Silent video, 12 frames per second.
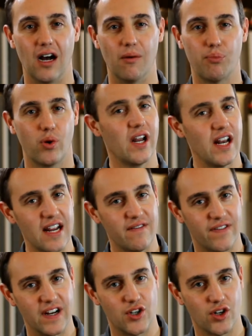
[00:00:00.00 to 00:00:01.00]
Pretty neat
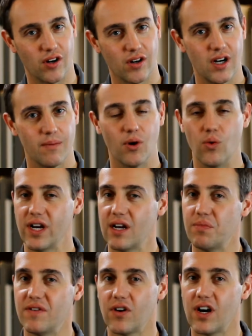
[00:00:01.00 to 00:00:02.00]
feature, but we need to
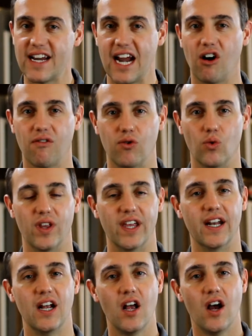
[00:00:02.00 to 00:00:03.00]
be very careful with it.
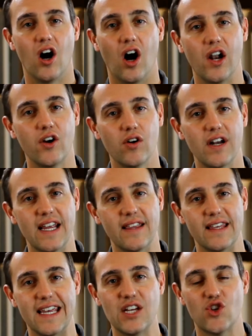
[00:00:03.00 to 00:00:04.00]

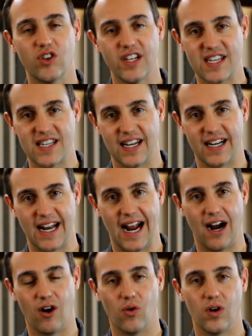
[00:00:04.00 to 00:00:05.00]
Underneath each listing
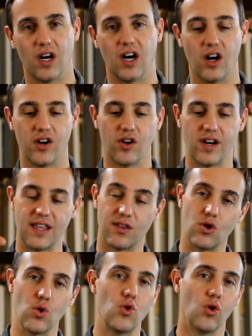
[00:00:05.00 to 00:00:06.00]
now, underneath
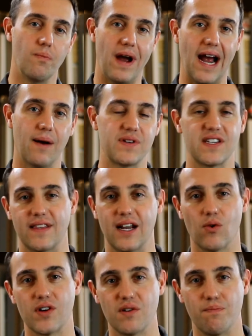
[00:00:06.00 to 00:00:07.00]
Google Maps, there
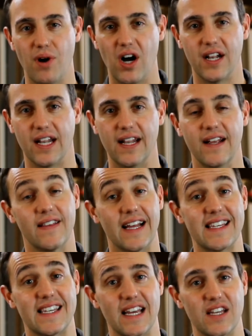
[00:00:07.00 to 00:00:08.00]
is a button that
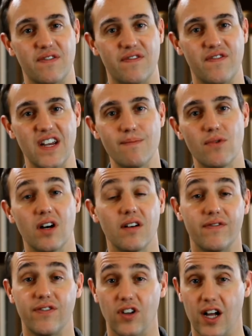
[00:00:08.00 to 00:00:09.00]
says FEMA
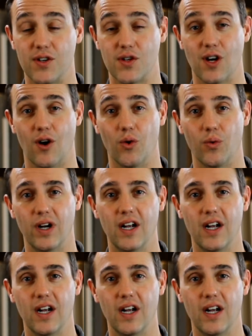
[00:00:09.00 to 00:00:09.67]
Flood Zone,